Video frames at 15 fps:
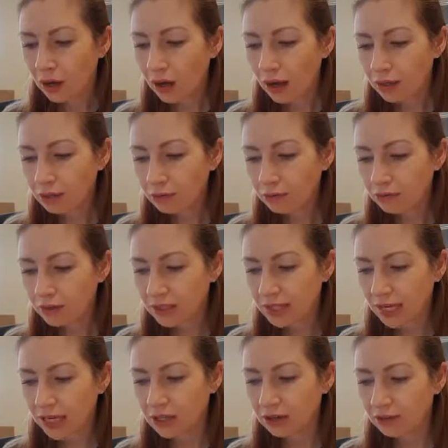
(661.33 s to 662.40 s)
I thought for a
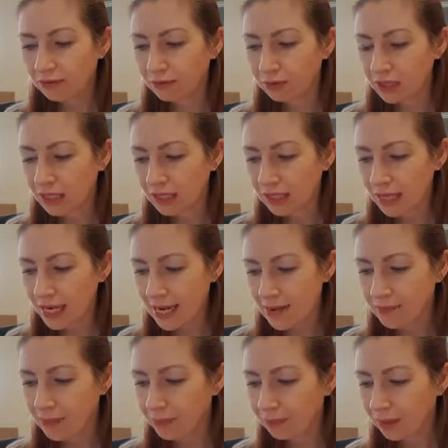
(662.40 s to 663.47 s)
second you'd fallen
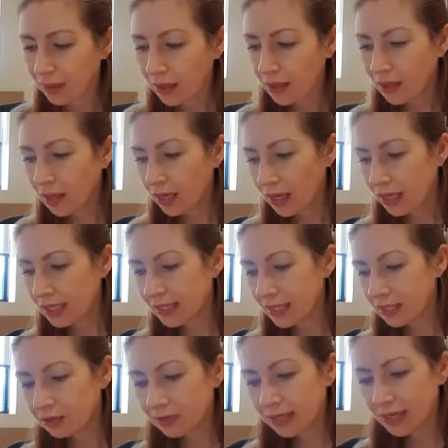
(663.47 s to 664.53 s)
asleep. He
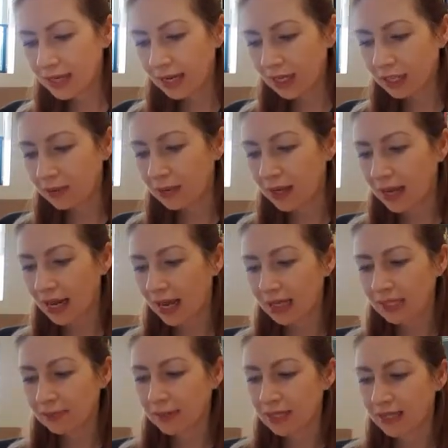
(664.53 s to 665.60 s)
settles in next to me and
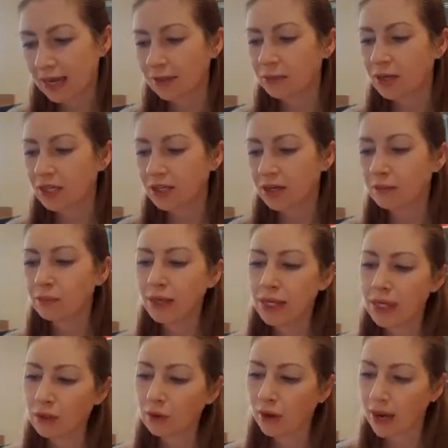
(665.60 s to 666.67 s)
hands me a sandwich, and we
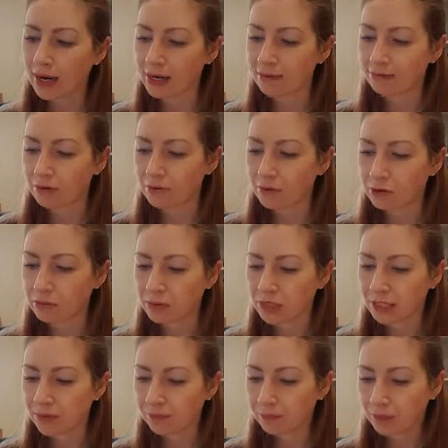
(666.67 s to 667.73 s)
eat quietly for a
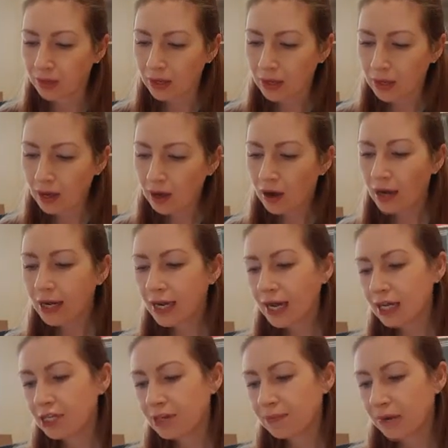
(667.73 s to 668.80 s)
moment. I
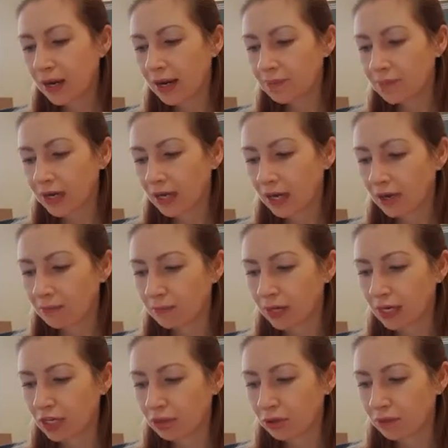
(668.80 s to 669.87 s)
catch him eyeing my cut,
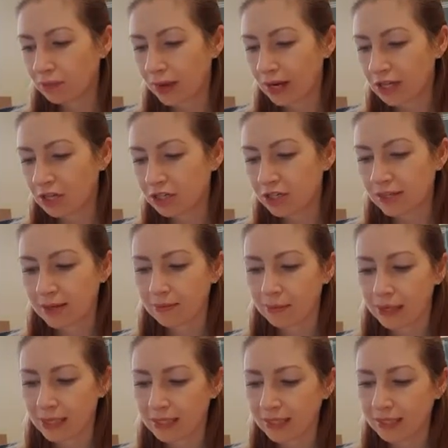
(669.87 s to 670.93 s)
making sure the bandage is in
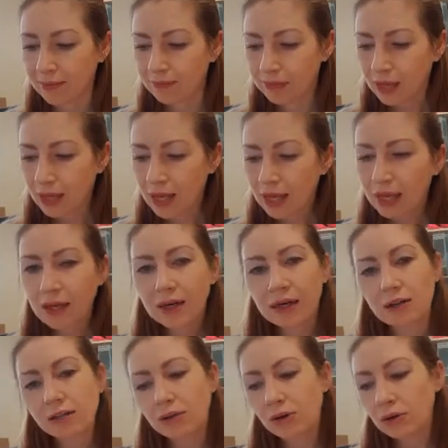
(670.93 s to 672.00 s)
place. Can I
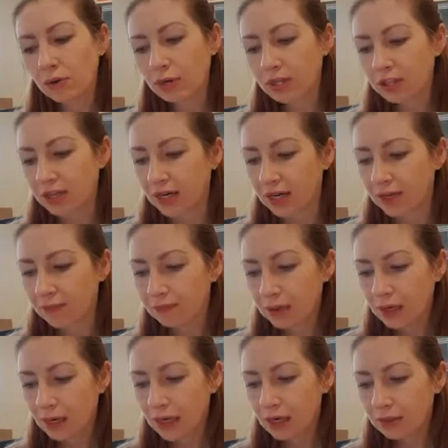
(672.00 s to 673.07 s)
ask you a question?
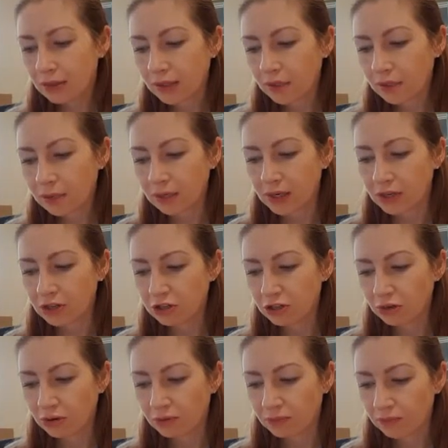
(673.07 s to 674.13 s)
He looks up at me.
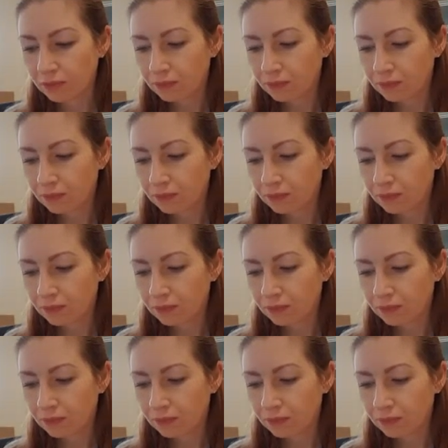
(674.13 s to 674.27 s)
Sure.